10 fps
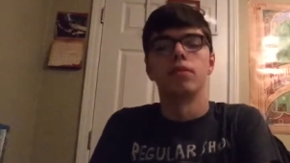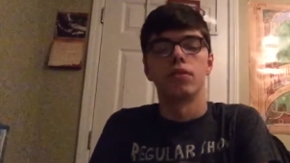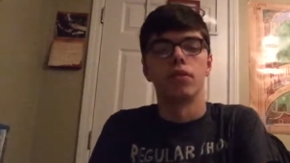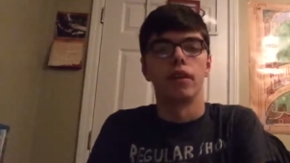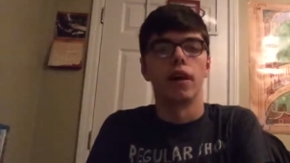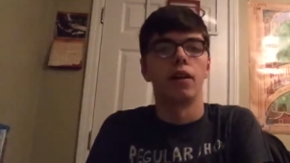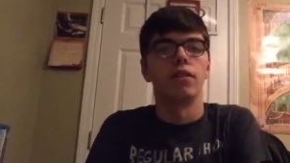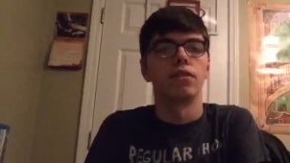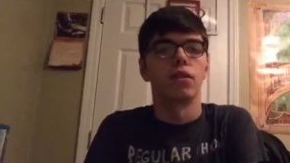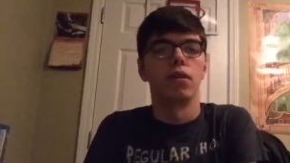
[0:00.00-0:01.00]

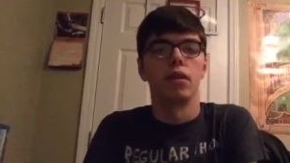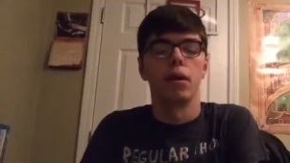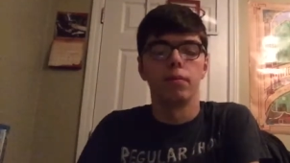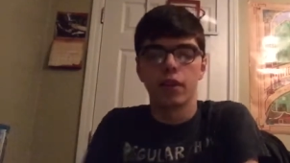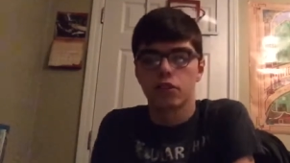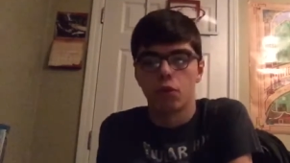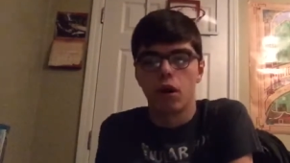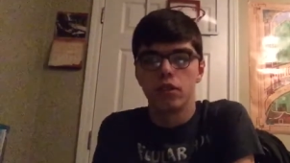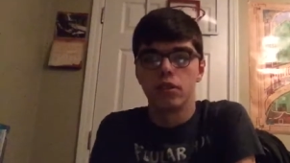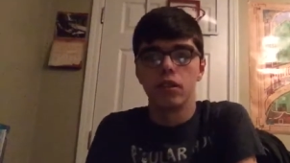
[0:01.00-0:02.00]
thanks for
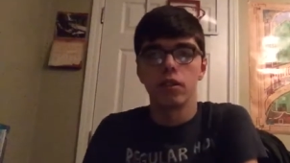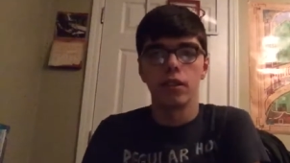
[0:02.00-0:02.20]
watching.